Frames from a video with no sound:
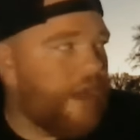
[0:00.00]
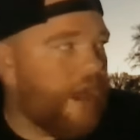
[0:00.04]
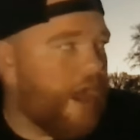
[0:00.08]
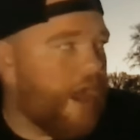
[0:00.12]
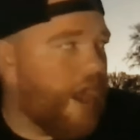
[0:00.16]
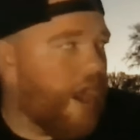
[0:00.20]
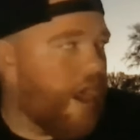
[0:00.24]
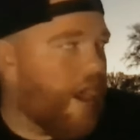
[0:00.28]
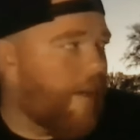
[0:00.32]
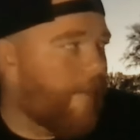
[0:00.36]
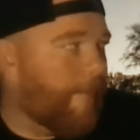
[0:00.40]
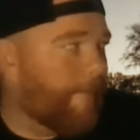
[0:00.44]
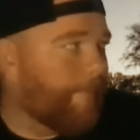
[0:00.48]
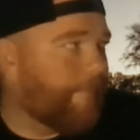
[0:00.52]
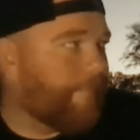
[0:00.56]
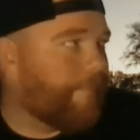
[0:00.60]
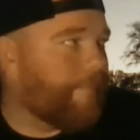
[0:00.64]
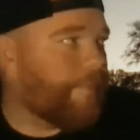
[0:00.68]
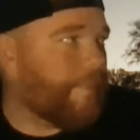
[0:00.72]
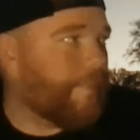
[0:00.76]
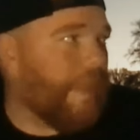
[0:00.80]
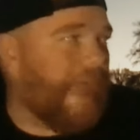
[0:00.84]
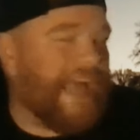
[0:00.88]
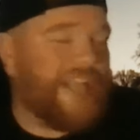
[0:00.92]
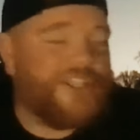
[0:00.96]
um,
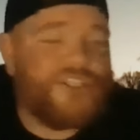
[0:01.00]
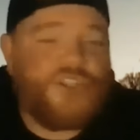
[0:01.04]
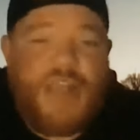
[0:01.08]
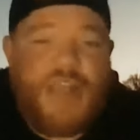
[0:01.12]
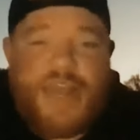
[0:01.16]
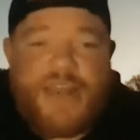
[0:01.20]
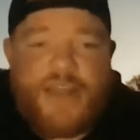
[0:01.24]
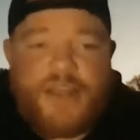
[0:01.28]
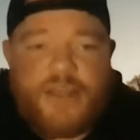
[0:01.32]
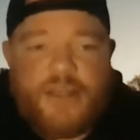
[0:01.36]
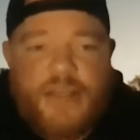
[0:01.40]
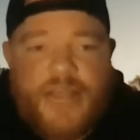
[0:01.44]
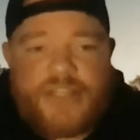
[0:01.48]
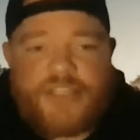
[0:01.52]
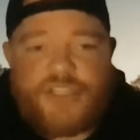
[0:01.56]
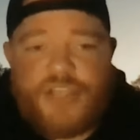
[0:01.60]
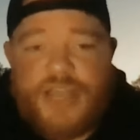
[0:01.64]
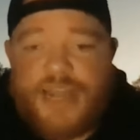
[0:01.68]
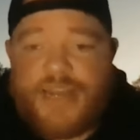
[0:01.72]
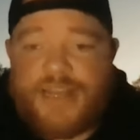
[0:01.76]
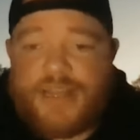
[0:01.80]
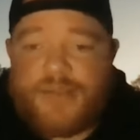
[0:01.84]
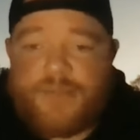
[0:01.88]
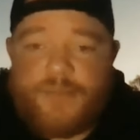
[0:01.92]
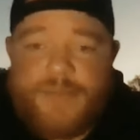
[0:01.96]
I try to, I
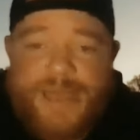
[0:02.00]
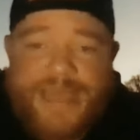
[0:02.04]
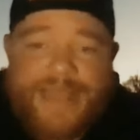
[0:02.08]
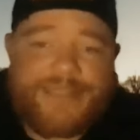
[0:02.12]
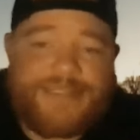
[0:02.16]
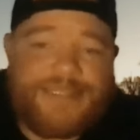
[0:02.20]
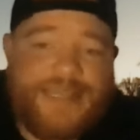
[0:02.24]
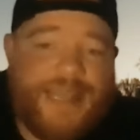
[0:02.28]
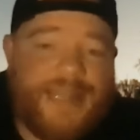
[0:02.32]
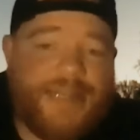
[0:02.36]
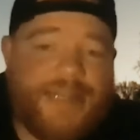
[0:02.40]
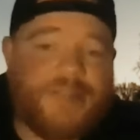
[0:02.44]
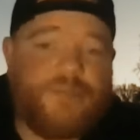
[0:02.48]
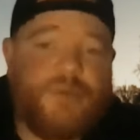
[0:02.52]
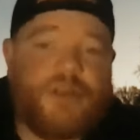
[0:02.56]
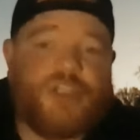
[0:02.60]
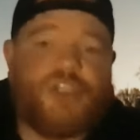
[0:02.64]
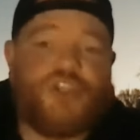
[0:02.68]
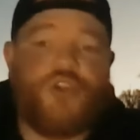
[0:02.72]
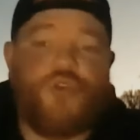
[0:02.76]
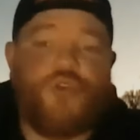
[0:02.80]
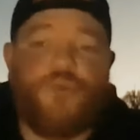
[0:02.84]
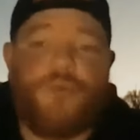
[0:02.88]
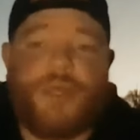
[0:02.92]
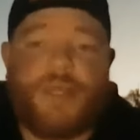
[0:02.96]
try to maintain as much
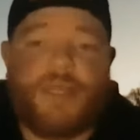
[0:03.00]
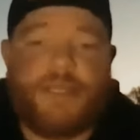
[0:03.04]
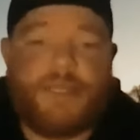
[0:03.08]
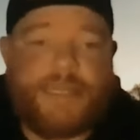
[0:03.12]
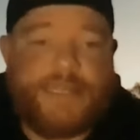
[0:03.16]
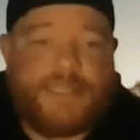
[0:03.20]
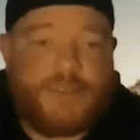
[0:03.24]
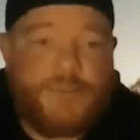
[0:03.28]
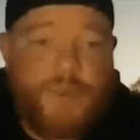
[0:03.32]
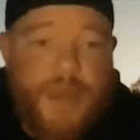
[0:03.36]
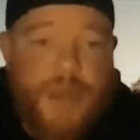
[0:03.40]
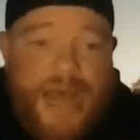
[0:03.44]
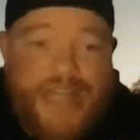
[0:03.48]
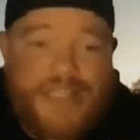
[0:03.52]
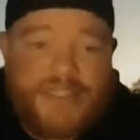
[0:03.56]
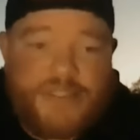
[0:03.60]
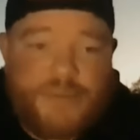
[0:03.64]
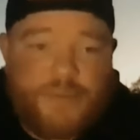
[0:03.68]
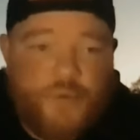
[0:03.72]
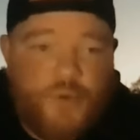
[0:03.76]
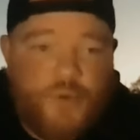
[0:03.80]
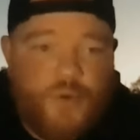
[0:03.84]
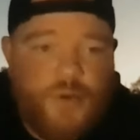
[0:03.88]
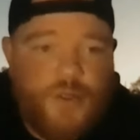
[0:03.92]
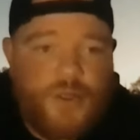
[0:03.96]
humility as
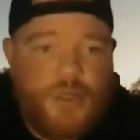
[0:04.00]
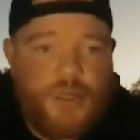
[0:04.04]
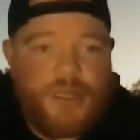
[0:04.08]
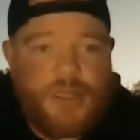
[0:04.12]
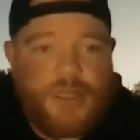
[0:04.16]
possible